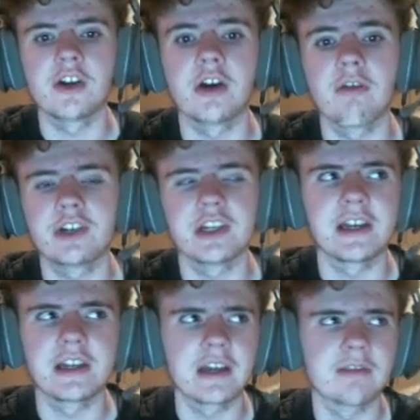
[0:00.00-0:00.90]
I wish it
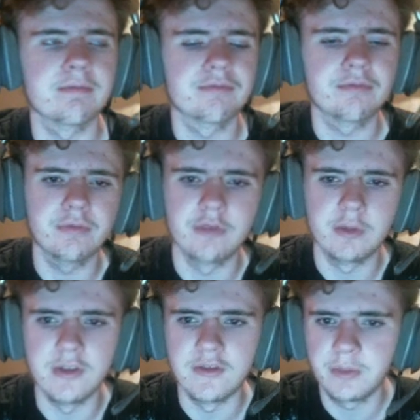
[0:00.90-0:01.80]
didn't get
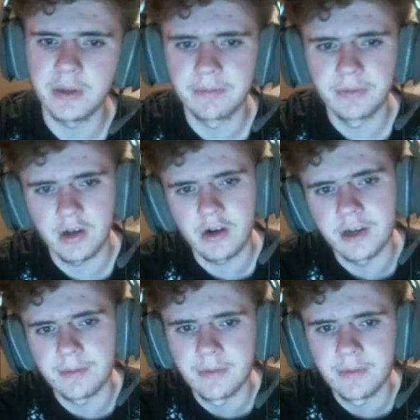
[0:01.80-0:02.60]
removed, but alright.